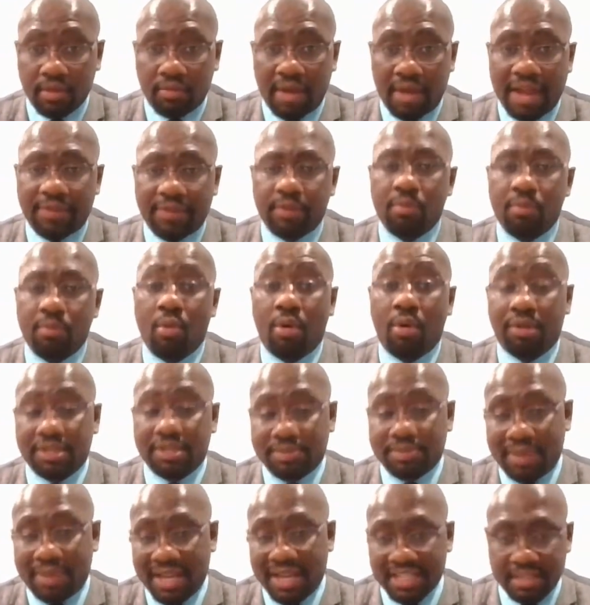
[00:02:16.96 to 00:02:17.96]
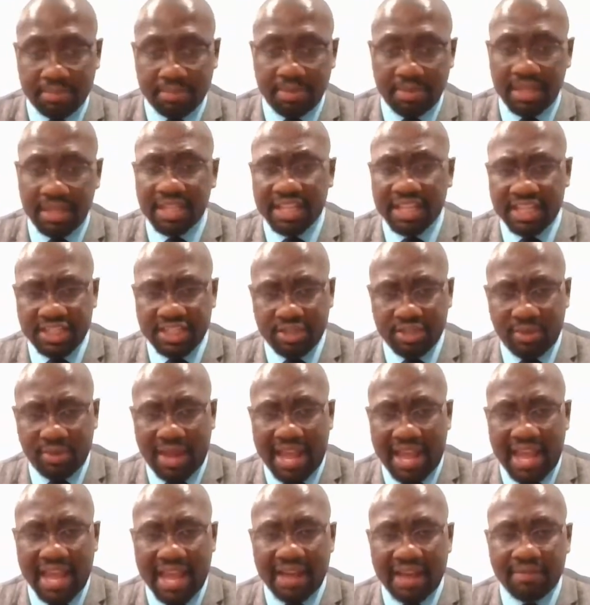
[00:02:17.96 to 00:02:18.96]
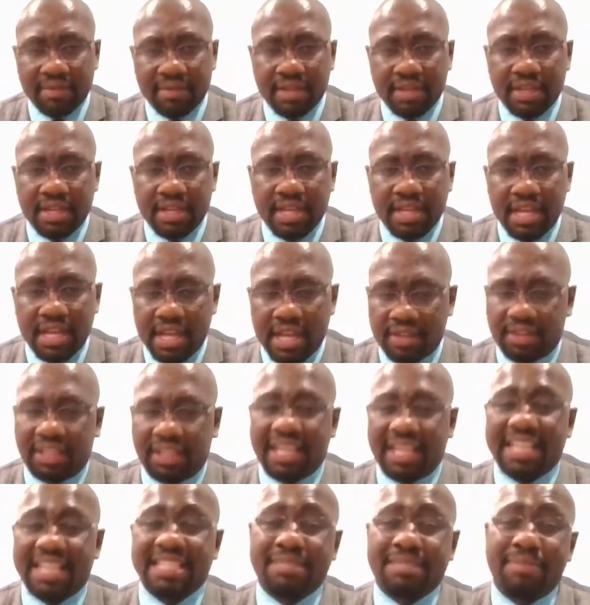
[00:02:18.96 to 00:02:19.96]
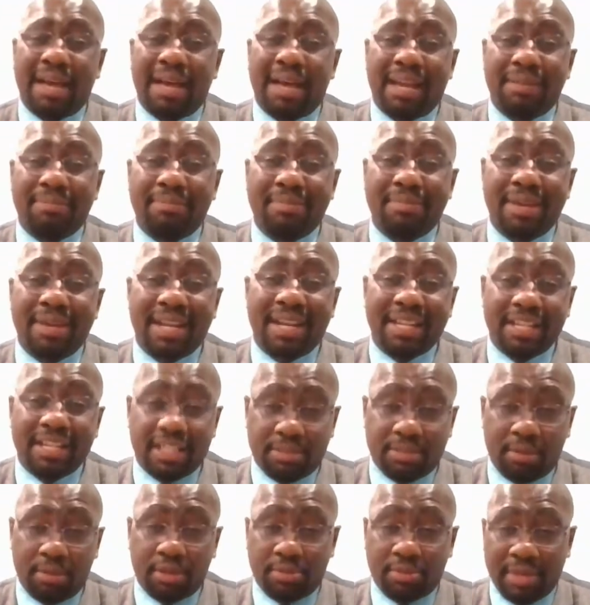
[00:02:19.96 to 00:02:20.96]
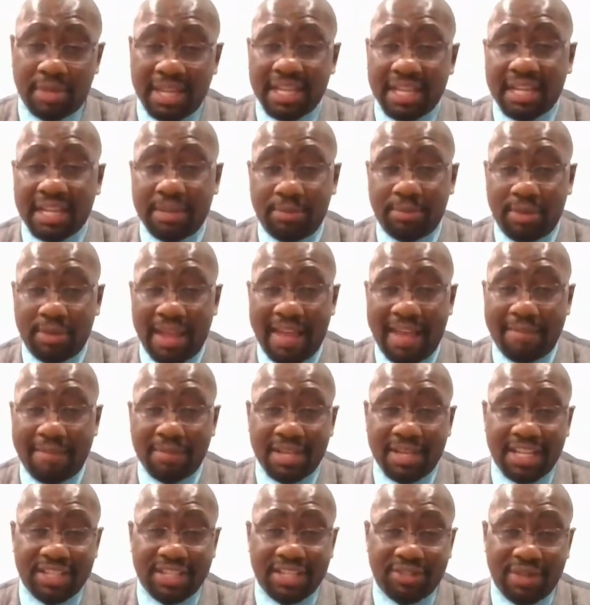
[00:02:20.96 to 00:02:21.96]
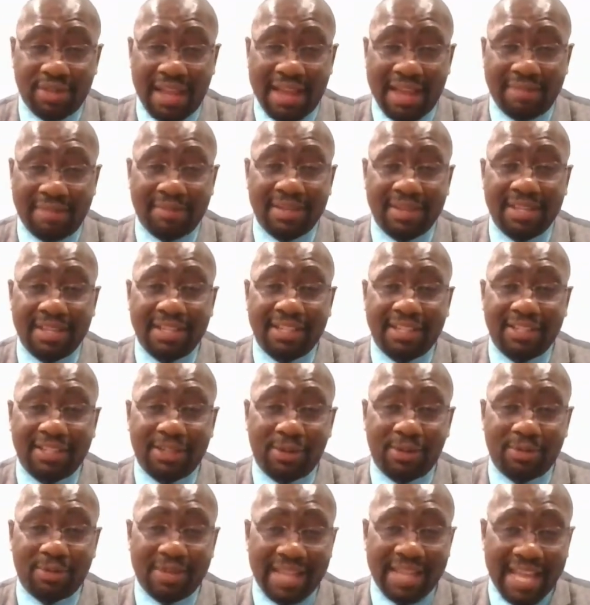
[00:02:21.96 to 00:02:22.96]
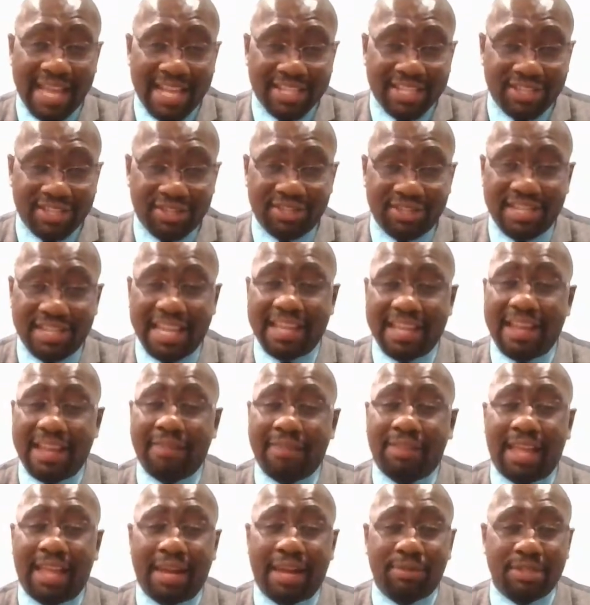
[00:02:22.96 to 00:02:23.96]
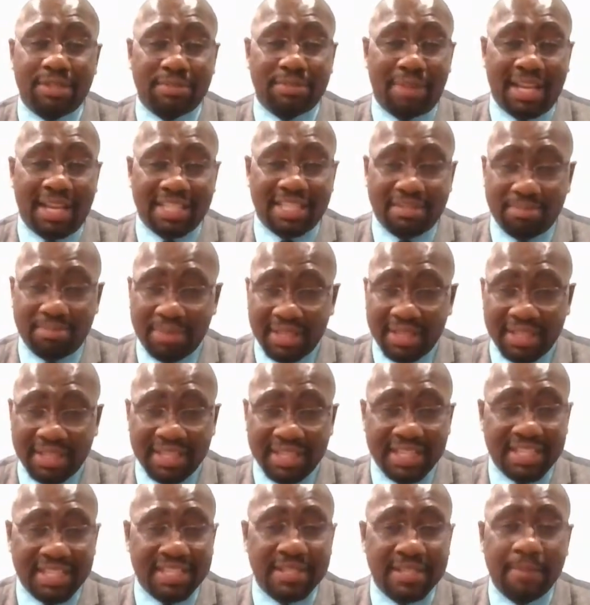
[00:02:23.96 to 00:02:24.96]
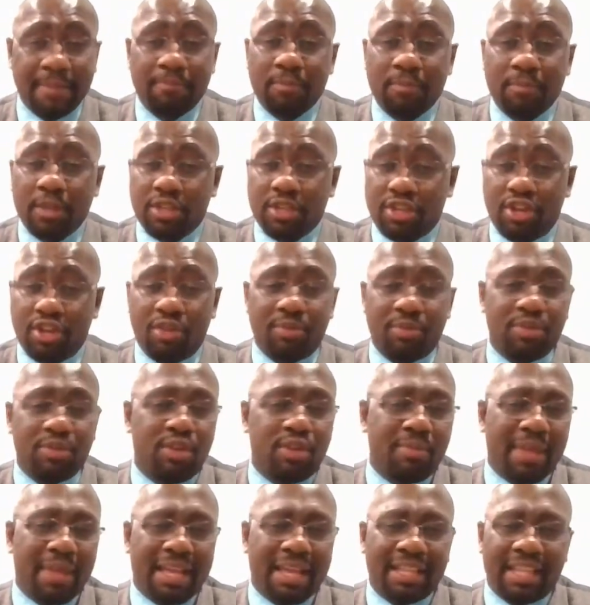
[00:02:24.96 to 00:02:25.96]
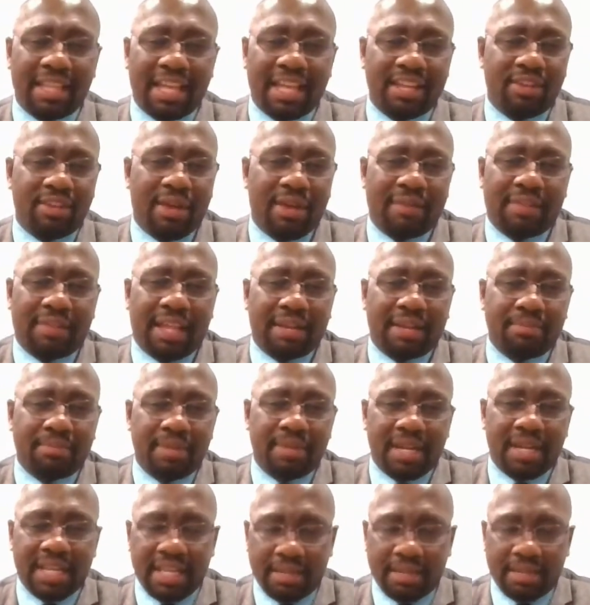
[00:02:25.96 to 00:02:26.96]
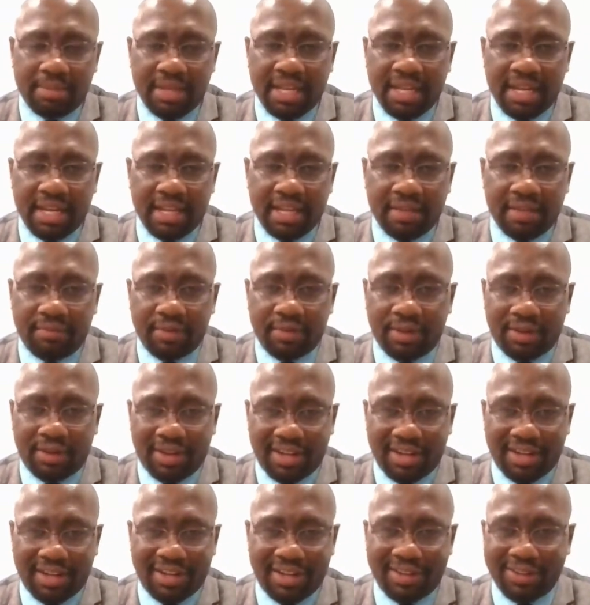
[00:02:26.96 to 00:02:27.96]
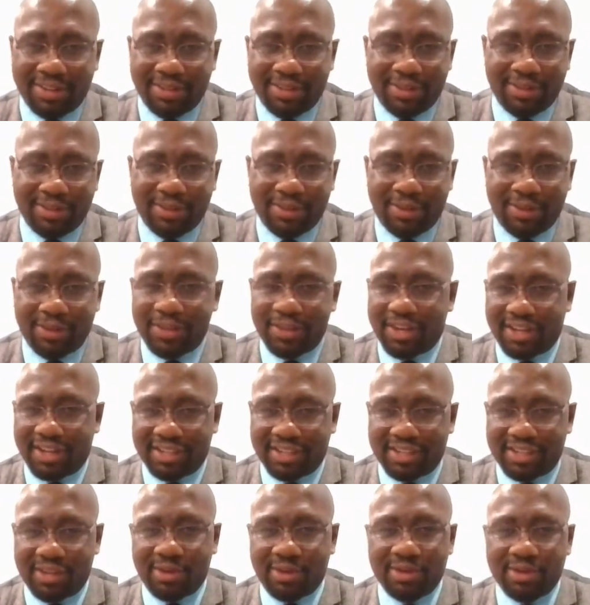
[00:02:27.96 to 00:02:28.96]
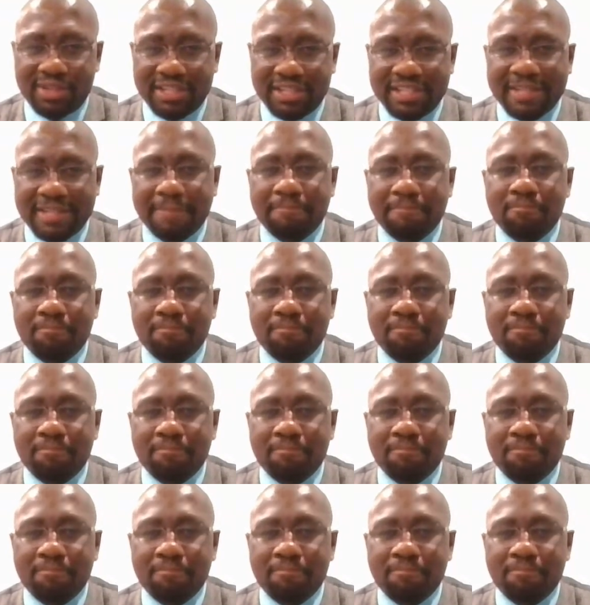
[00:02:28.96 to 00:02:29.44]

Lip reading: right, the more responsibilities you have and the less amount of money, disposable income you have, because you have debts, you have a lot of responsibilities. So you don't make a lot, you don't have a lot of money in the beginning of your young adulthood.